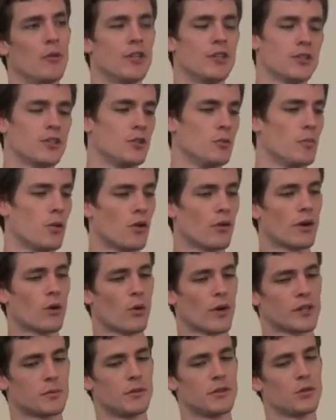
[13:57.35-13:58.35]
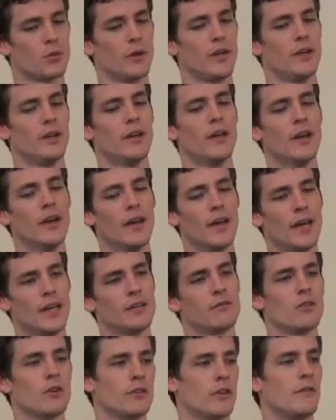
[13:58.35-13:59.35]
We just do pull requests between
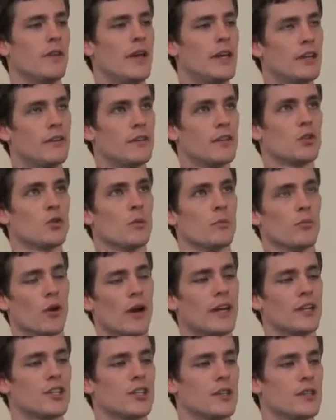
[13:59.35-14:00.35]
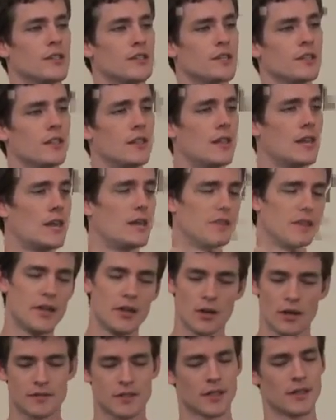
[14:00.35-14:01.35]
individual branches, and then
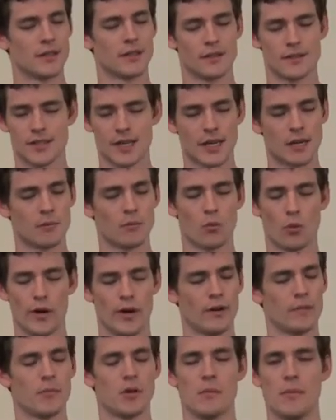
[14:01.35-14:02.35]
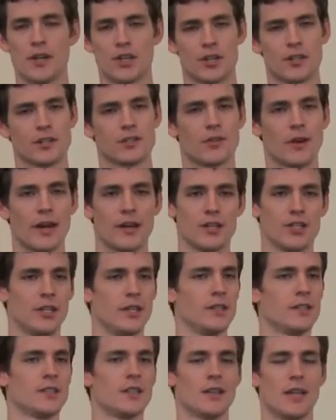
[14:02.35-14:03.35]
you don't have to set up weird permission
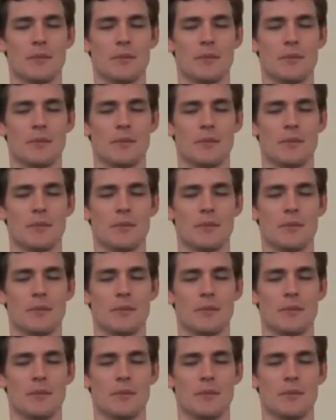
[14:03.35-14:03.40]
strategies to